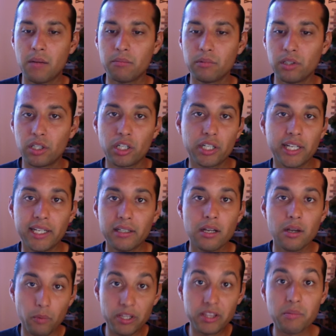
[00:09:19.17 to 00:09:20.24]
learning
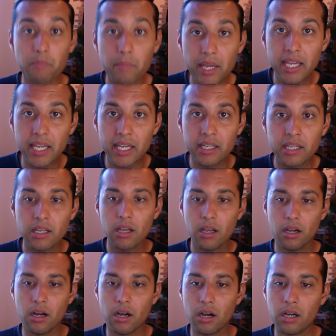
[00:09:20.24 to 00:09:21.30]
with me
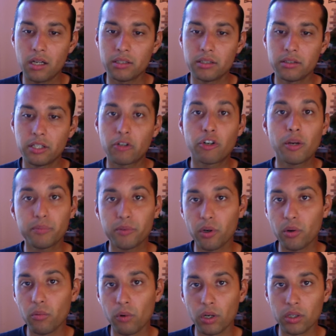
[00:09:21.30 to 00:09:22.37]
on the crypto
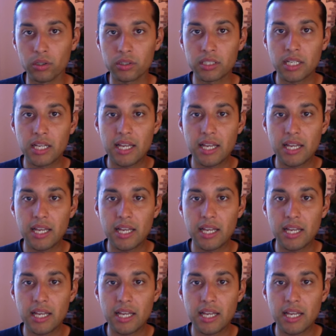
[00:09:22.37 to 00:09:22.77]
world,